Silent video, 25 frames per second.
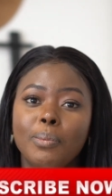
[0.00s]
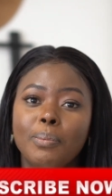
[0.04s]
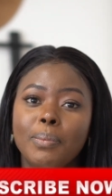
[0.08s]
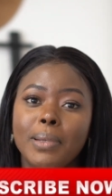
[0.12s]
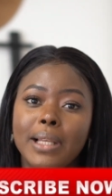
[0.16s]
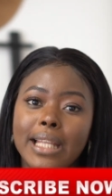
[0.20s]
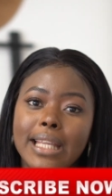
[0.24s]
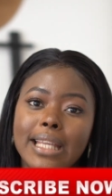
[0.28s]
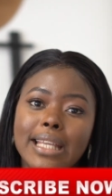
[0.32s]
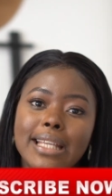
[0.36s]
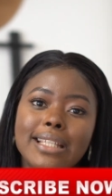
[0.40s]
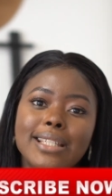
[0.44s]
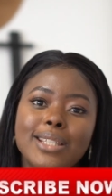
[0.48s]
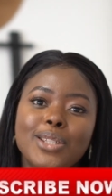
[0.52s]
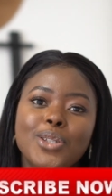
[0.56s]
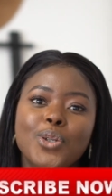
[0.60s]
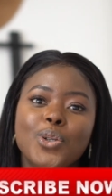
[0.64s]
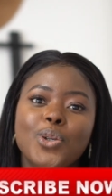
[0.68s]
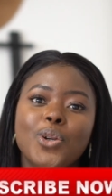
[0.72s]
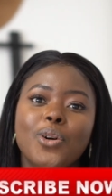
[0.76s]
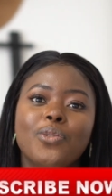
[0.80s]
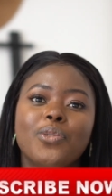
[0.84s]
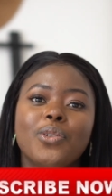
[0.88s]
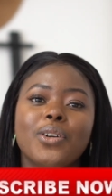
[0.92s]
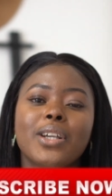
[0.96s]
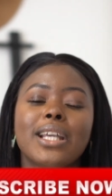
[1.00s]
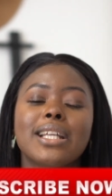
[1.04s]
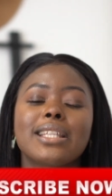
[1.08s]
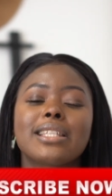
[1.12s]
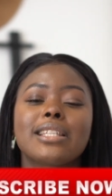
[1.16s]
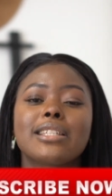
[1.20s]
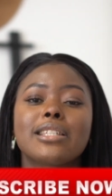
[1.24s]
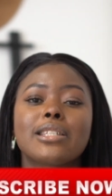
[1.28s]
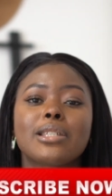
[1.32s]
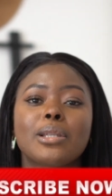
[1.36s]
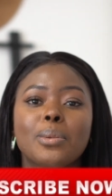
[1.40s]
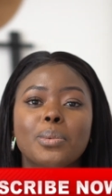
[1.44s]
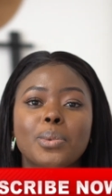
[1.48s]
Please do not forget
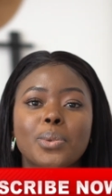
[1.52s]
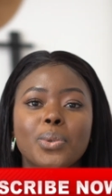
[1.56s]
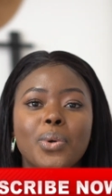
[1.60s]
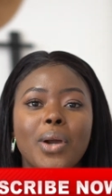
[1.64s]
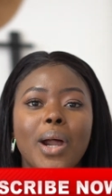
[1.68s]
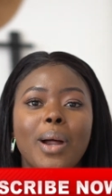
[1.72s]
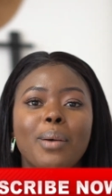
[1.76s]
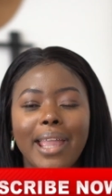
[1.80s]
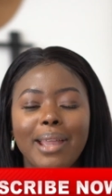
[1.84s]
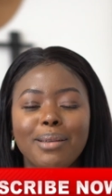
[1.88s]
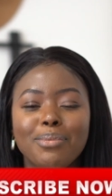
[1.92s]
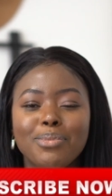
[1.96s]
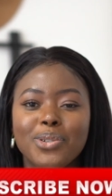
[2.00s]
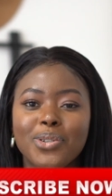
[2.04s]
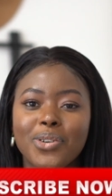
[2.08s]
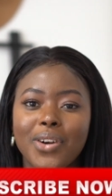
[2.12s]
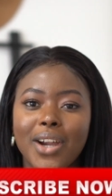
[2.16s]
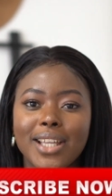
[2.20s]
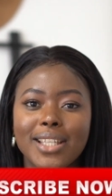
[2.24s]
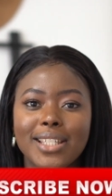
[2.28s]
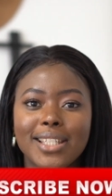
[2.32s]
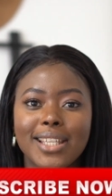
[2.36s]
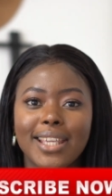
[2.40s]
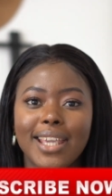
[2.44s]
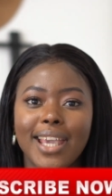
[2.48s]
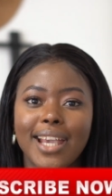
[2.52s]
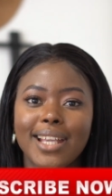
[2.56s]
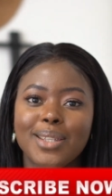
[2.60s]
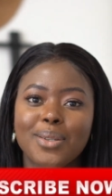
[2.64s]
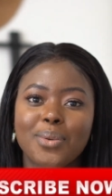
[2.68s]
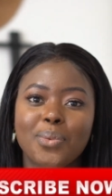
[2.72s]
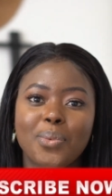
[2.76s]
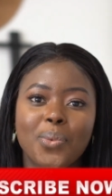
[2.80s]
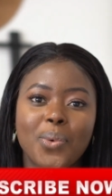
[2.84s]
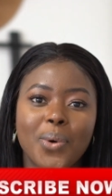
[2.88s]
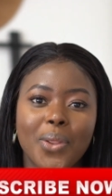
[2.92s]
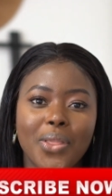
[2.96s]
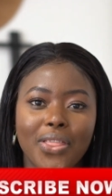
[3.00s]
to subscribe. I am trying to get
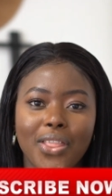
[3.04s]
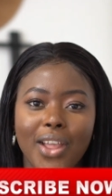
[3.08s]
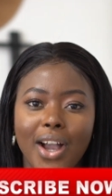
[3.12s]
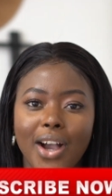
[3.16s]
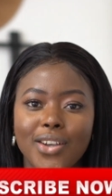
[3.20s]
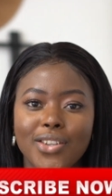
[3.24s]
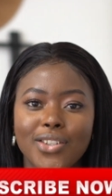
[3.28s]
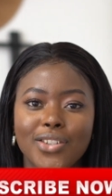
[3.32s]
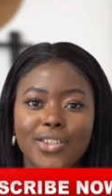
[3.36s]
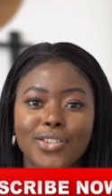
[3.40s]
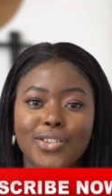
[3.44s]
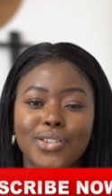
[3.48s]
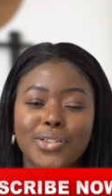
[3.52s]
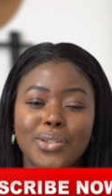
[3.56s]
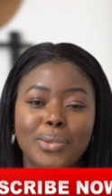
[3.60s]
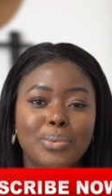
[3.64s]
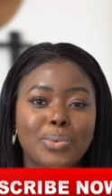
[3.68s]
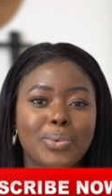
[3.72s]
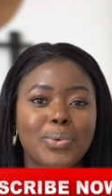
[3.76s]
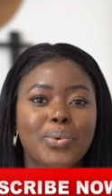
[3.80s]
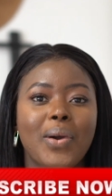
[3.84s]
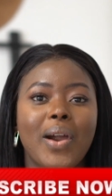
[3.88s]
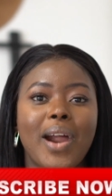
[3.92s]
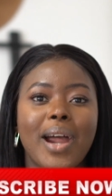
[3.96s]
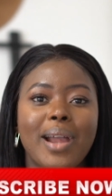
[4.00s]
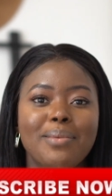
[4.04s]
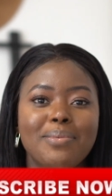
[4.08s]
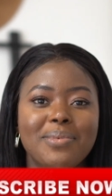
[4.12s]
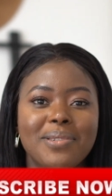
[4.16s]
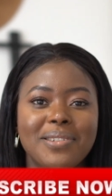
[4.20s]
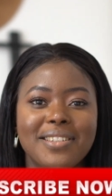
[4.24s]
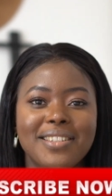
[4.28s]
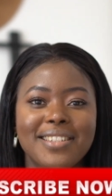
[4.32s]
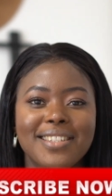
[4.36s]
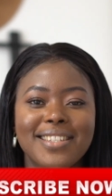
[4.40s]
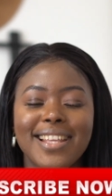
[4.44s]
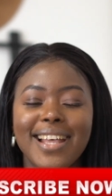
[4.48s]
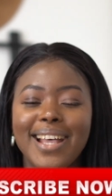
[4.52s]
to 1,000
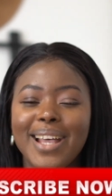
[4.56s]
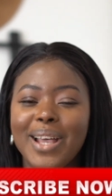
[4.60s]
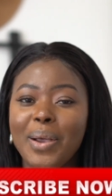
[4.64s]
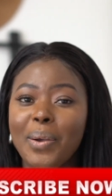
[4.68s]
subscribers.